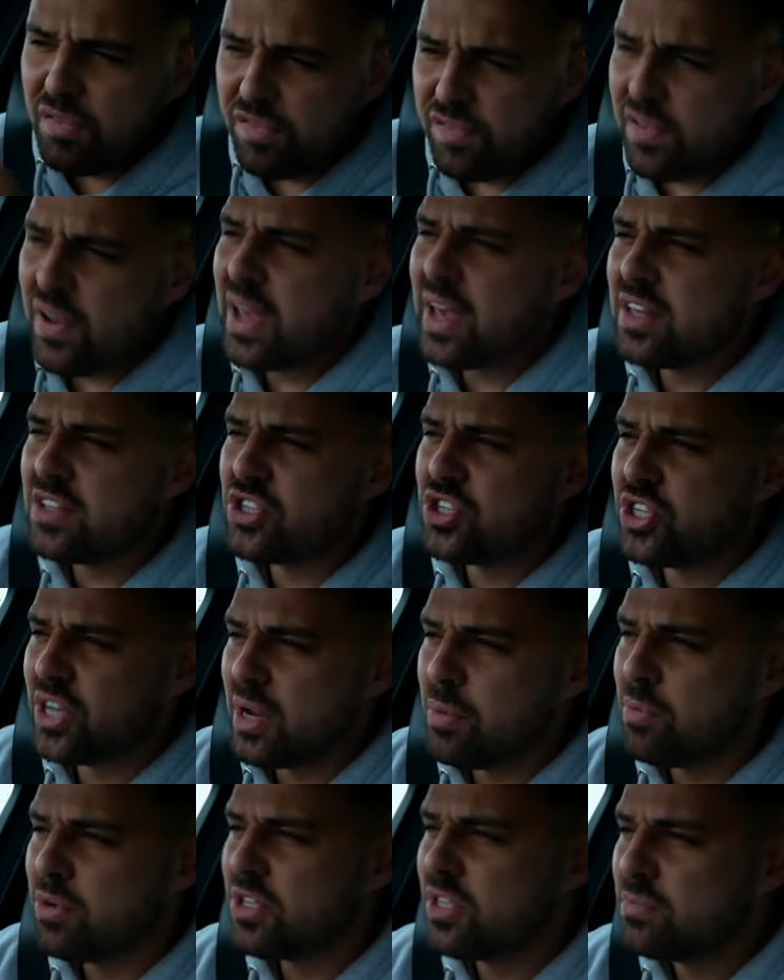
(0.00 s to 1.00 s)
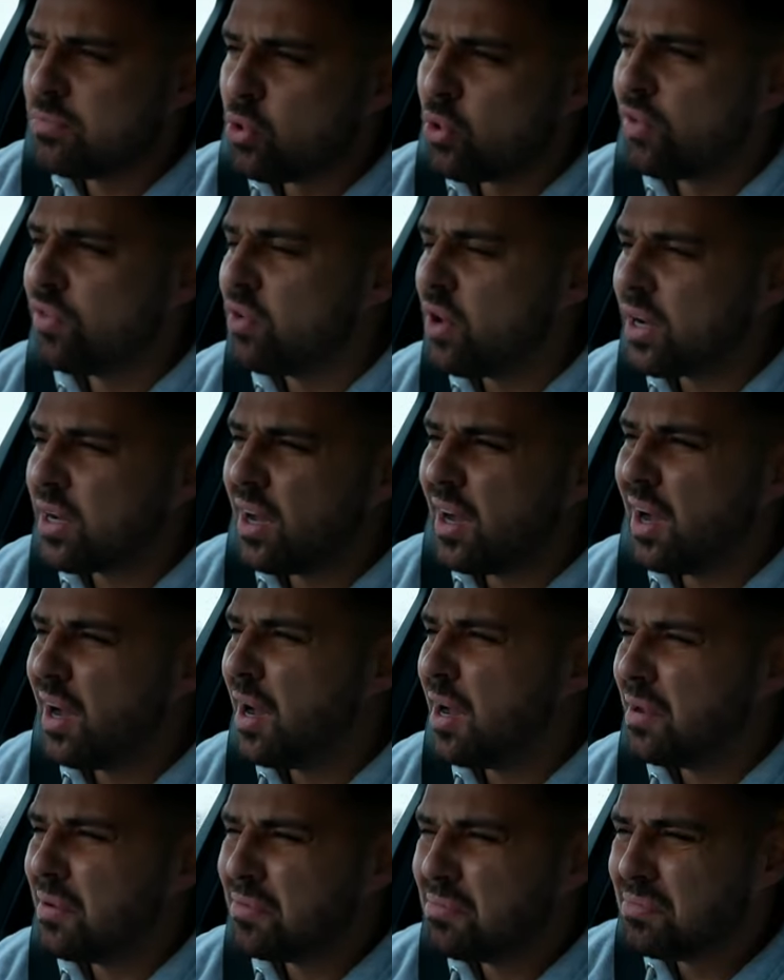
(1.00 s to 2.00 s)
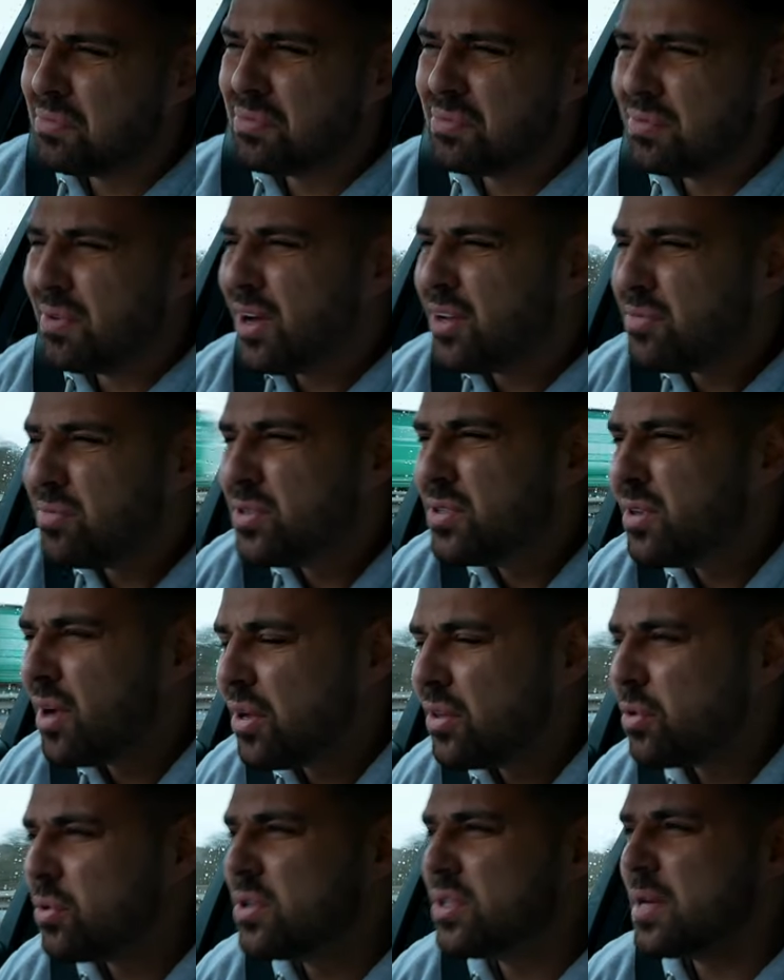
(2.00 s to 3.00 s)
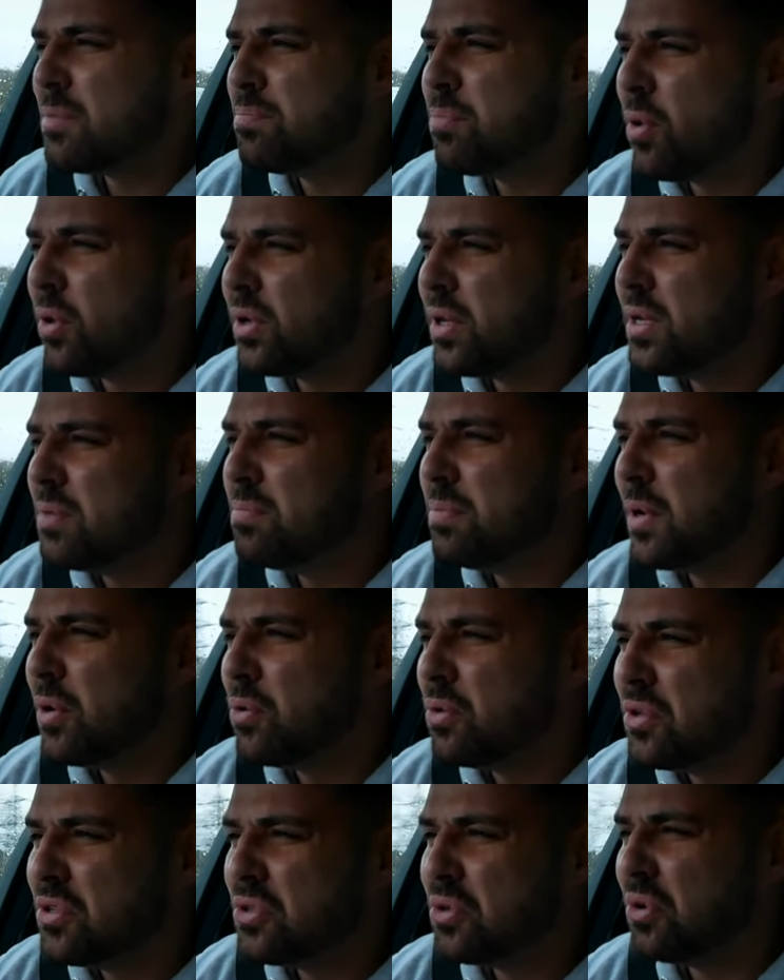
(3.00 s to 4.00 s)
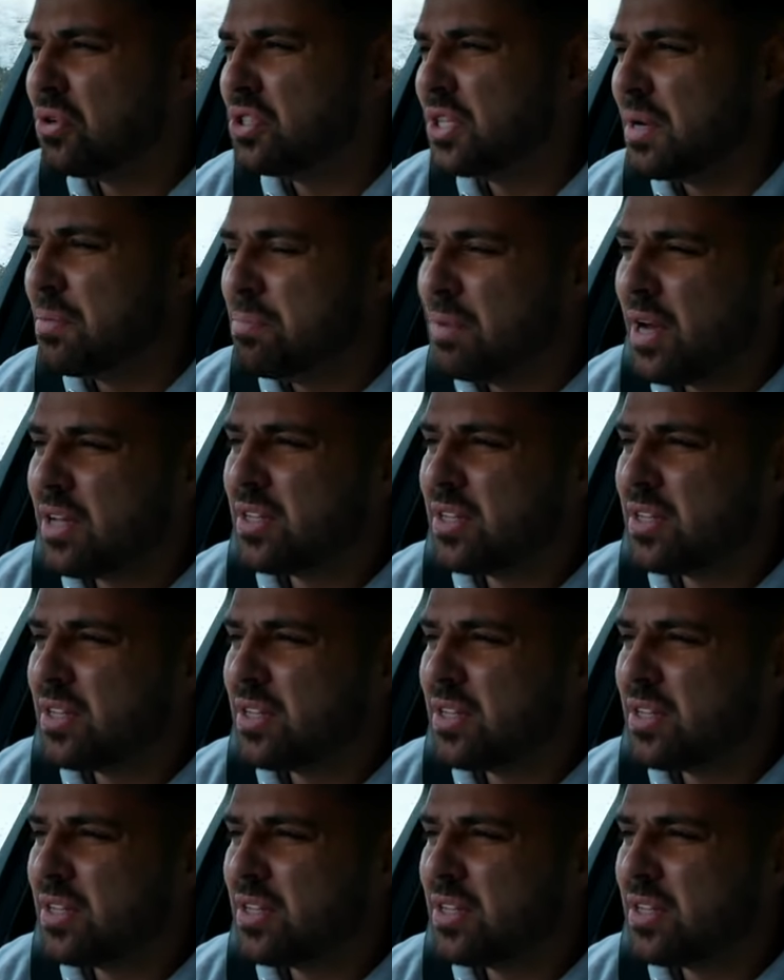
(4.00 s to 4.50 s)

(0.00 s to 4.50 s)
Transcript: Fierce Gym, which is more of like a I, don't want to say bodybuilder sort of gym, but